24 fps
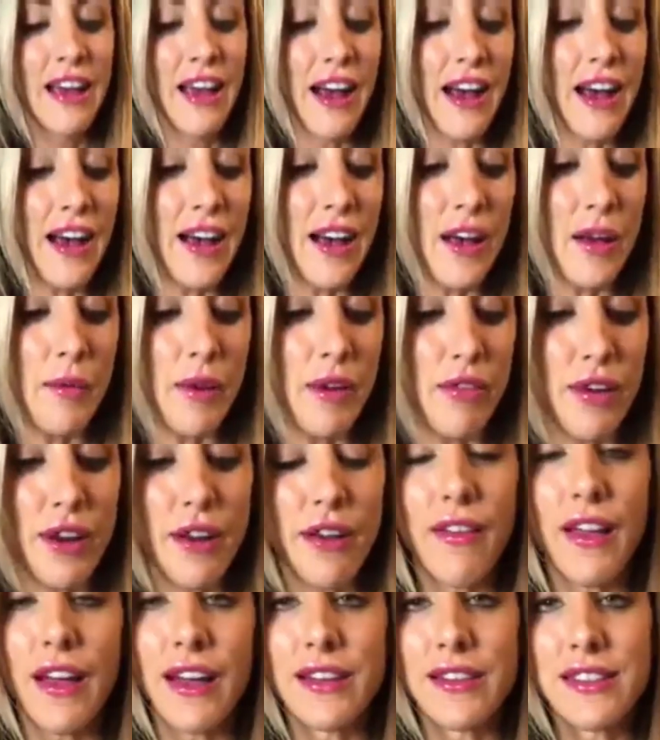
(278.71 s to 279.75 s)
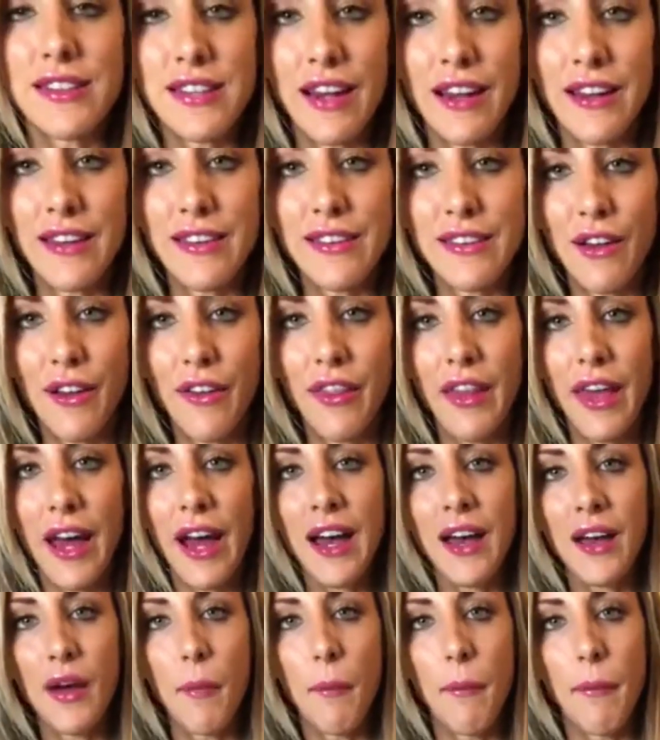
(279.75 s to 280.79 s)
I've read a lot of studies on
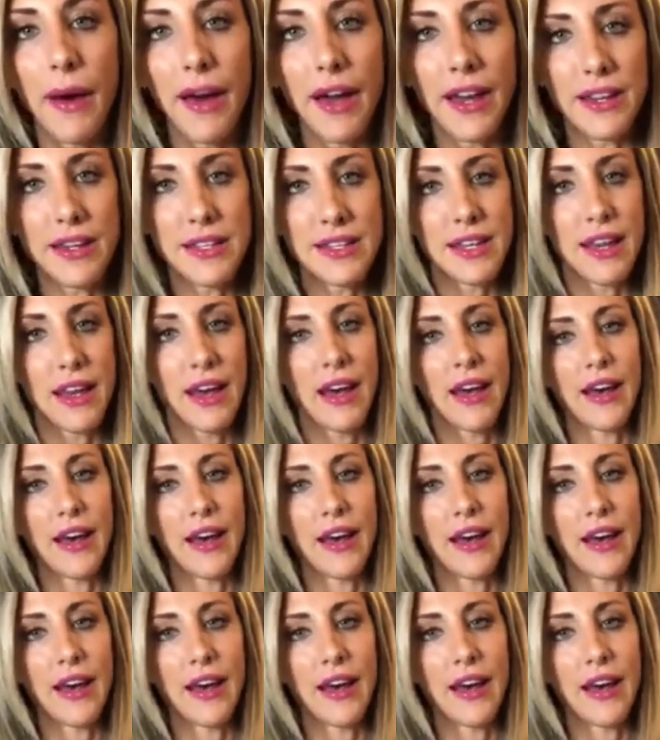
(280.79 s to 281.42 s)
that, but